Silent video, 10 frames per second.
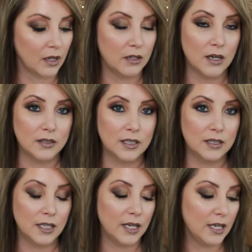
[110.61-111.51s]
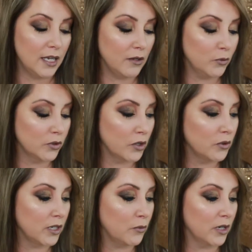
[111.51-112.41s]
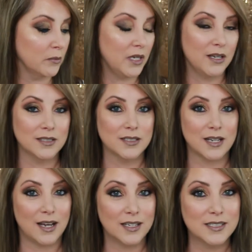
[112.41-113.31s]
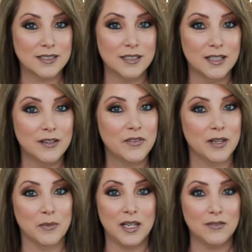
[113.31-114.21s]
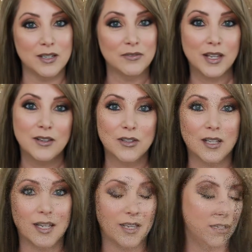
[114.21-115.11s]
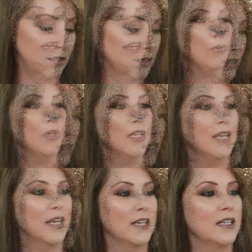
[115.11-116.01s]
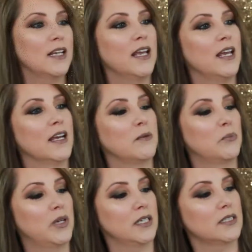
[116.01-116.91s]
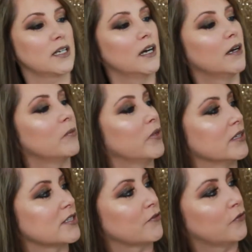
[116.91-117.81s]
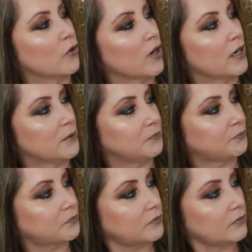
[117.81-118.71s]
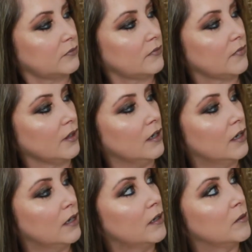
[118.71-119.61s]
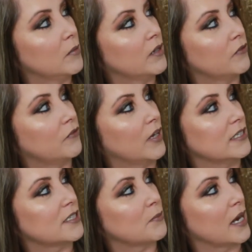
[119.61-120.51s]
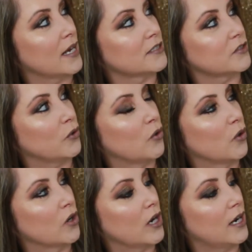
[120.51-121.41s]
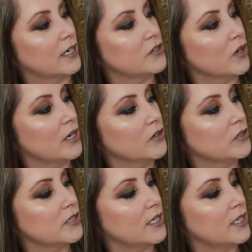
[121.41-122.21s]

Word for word: Not that they will go anywhere because I still love them, even if they look like Then hell. I went ahead and picked up the Sephora um, face mask or hydrators.